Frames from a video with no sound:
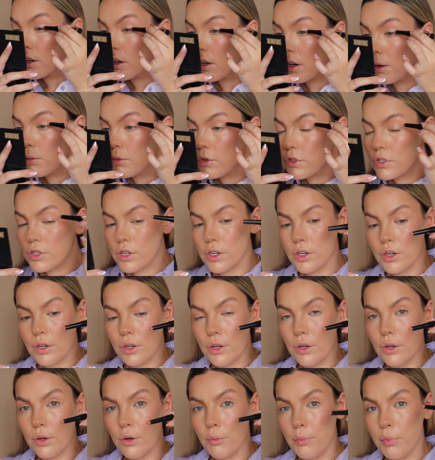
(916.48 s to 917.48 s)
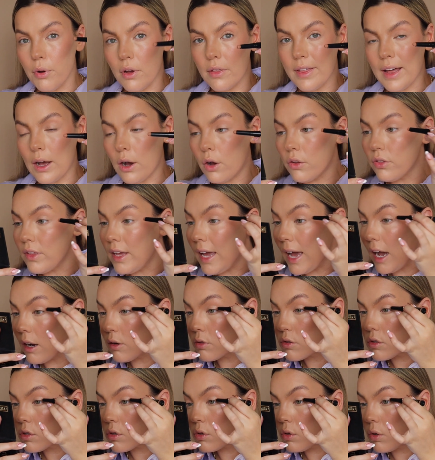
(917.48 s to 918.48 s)
I'm just going to put that on the
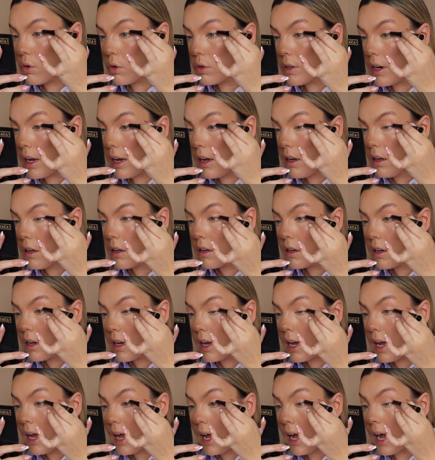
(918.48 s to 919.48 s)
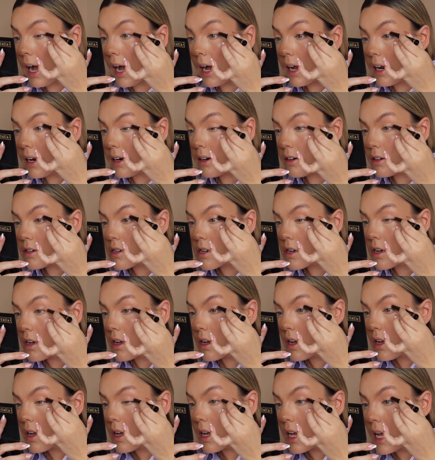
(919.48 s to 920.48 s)
outer corner and
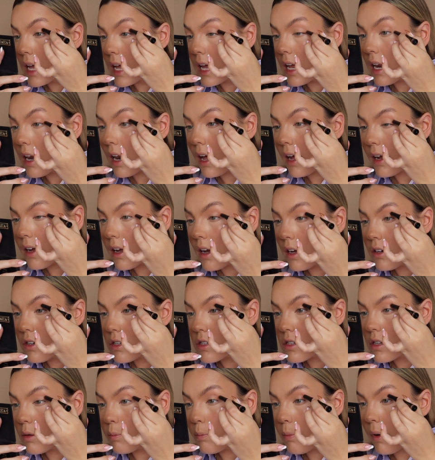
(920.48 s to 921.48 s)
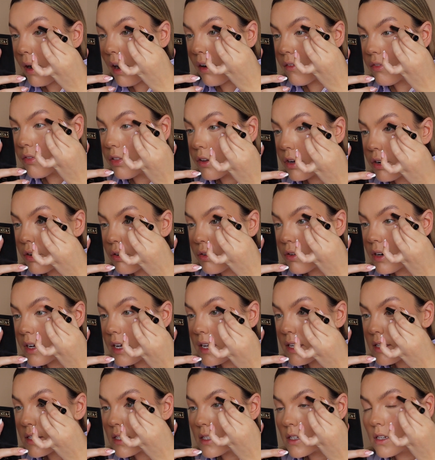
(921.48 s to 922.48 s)
like just above the
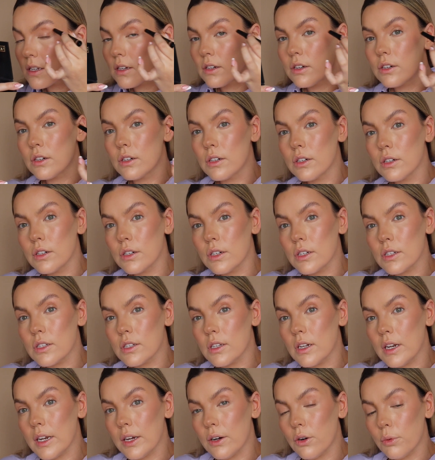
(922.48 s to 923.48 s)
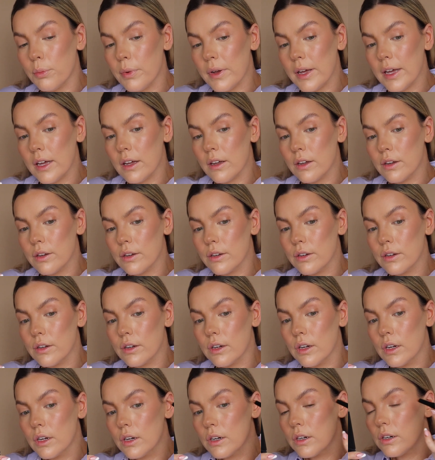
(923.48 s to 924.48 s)
crease, just a little bit.
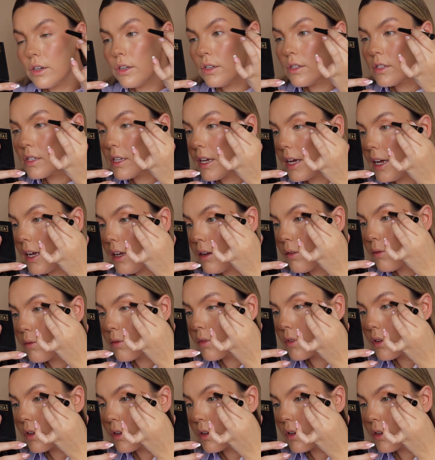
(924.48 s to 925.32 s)
You see?